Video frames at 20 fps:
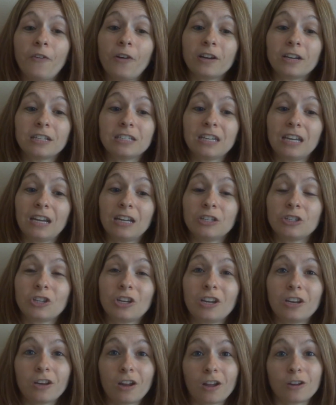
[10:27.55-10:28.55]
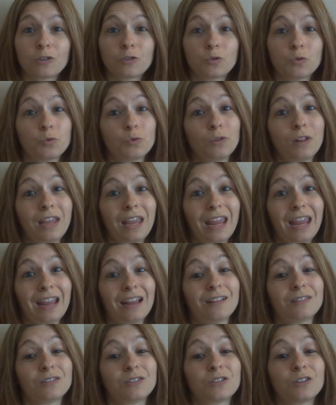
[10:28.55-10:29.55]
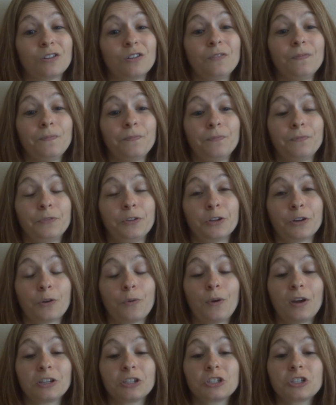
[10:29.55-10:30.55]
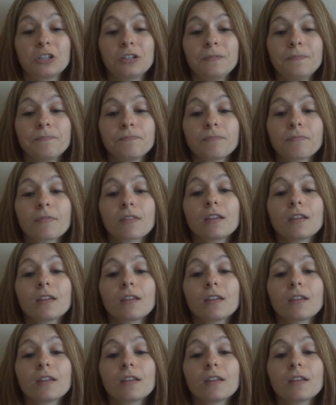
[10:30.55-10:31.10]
on a tangent and not truly answer your question.